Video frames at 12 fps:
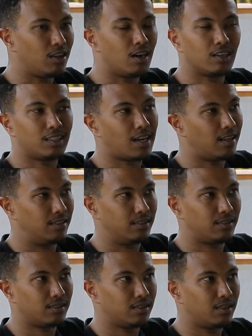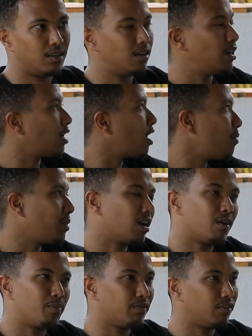young talents coming
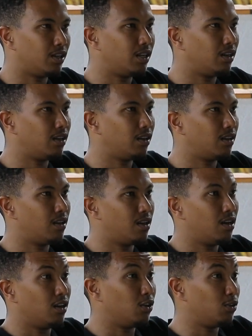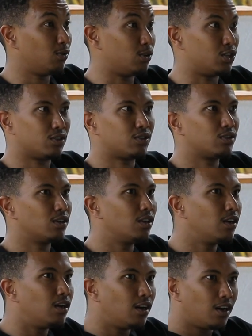up every day. You know, just
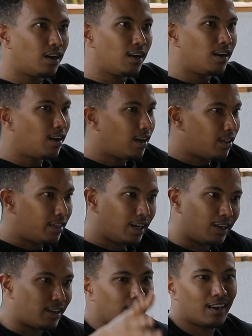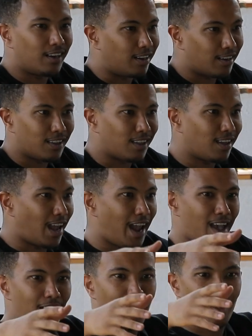they're there.
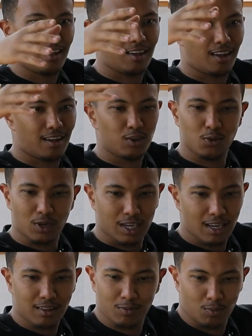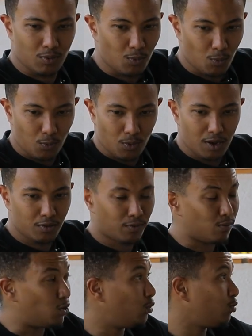You get one
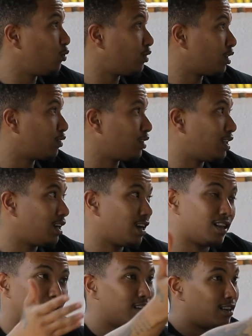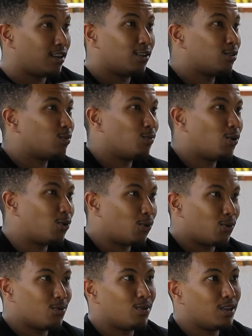new music today and then another
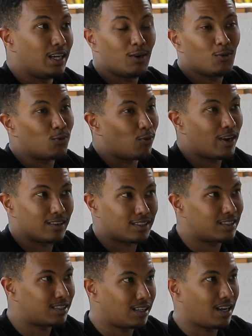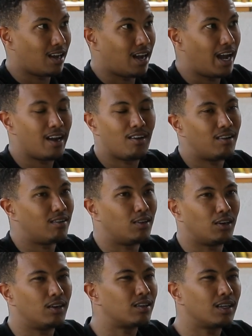tomorrow. They don't rest. And the
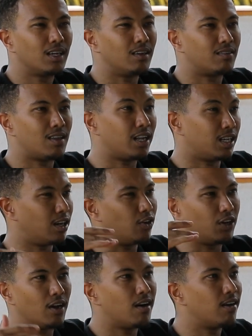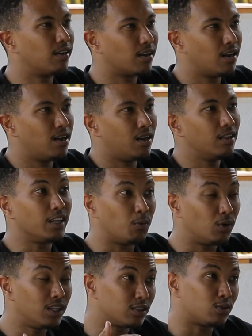good thing is that they're young, they're
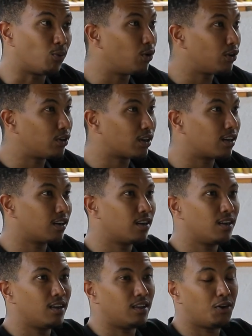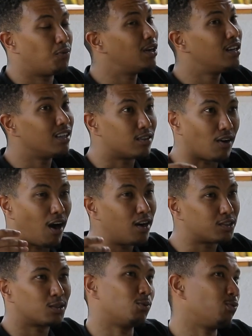willing to work, they're willing to
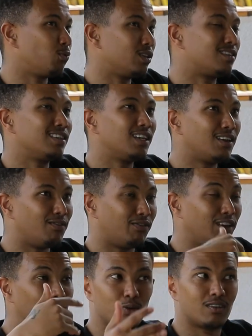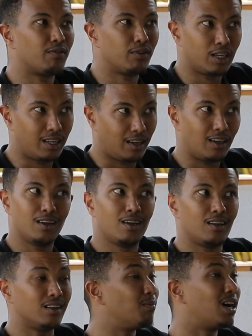hustle. We see videos every day.
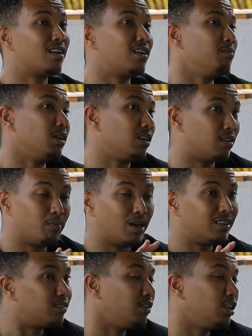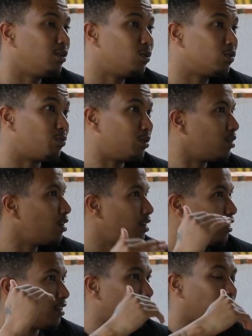They might not be the best videos, but
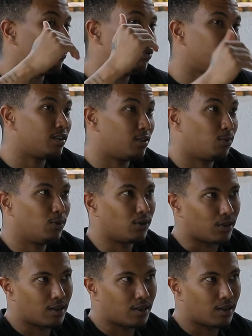they put in the work.